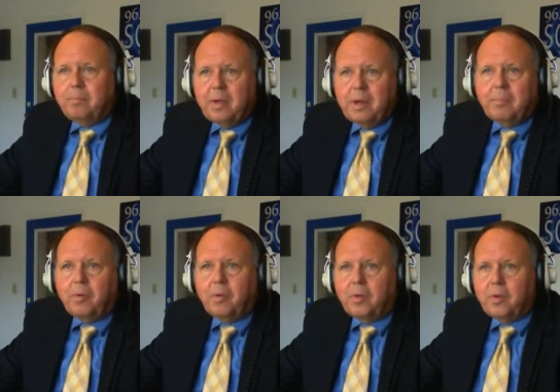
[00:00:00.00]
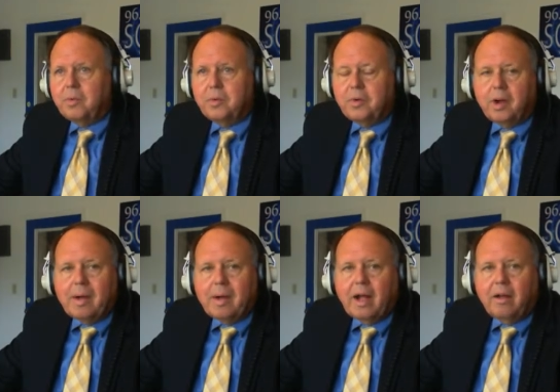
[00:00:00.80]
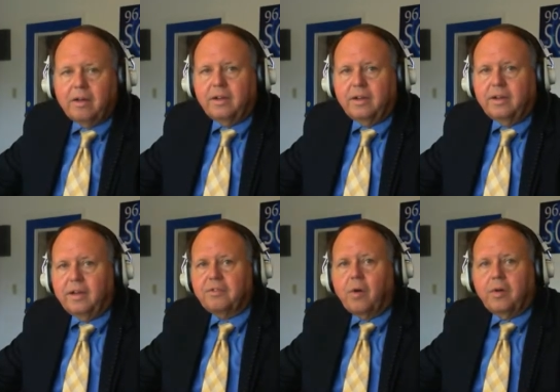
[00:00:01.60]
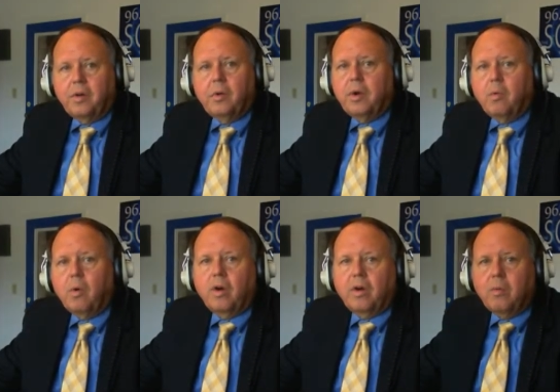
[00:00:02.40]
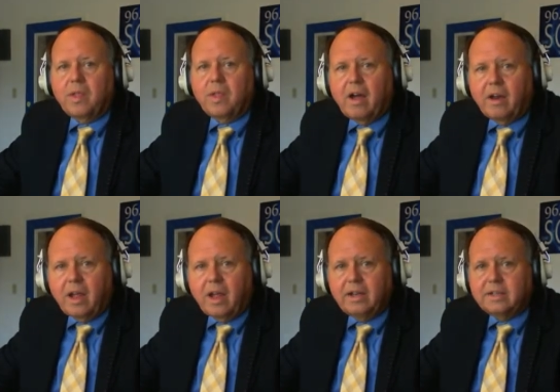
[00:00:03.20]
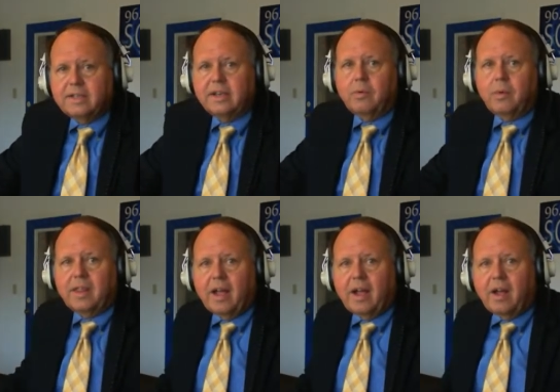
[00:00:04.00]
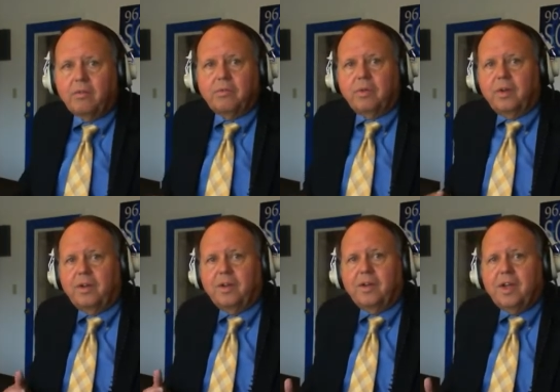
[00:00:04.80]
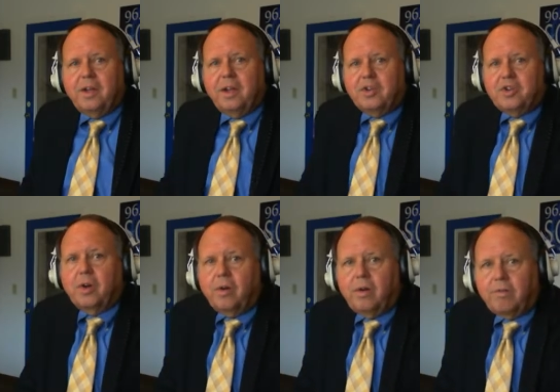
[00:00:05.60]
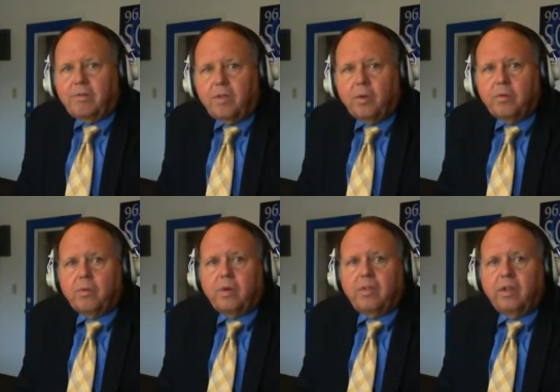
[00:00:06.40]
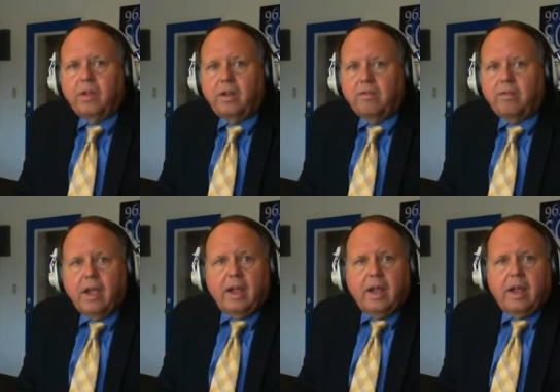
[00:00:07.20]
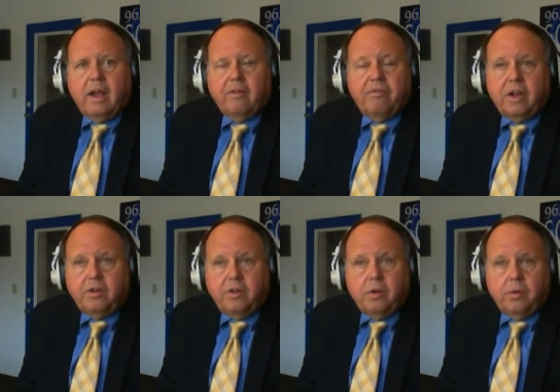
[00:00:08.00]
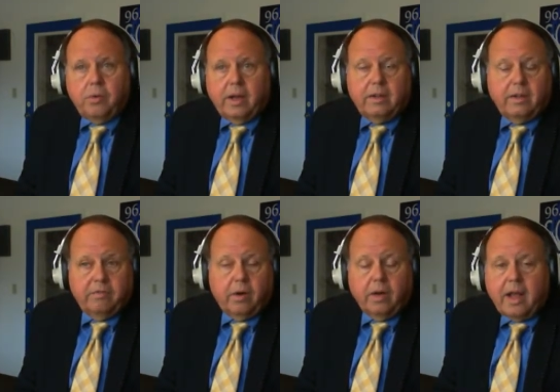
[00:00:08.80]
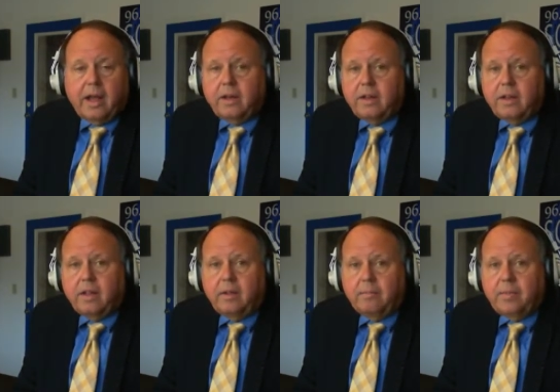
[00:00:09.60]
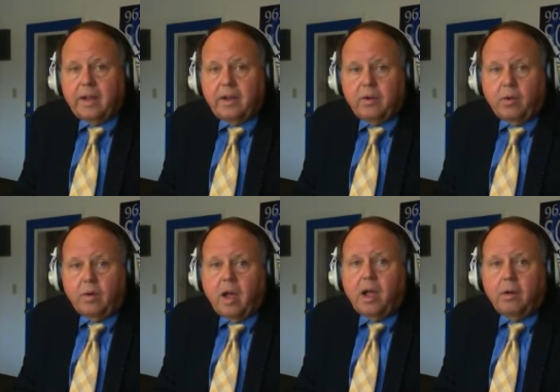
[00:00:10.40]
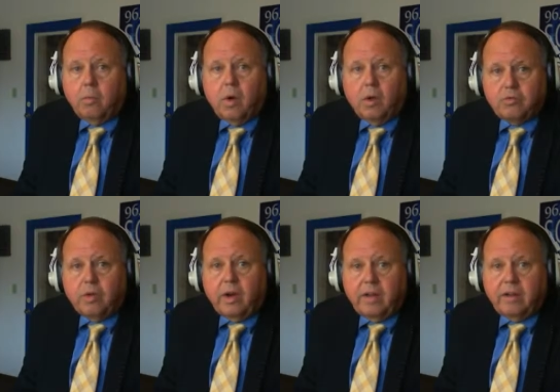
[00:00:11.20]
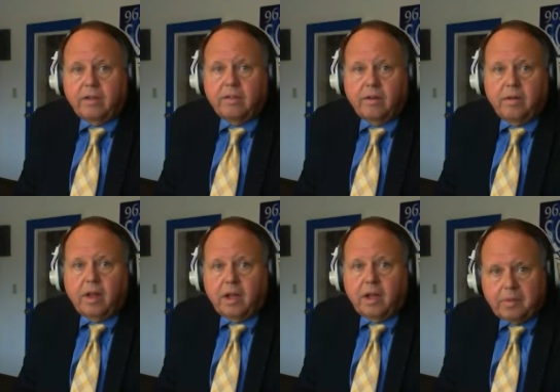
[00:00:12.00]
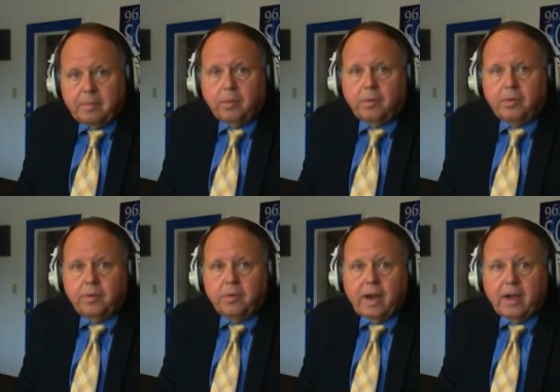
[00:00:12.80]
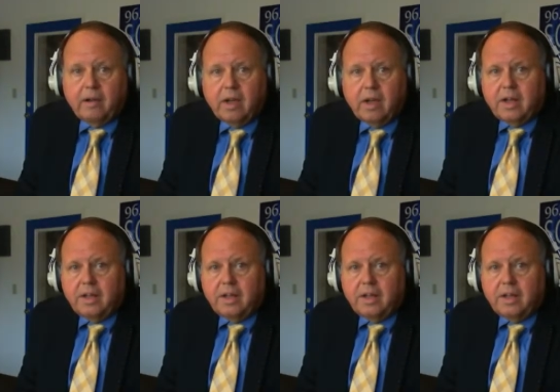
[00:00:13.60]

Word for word: people who, who come out and start doing work without licensing, without uh, insurance, those sort of things if they do, and they're very likely they, they are not well trained, they're not people who have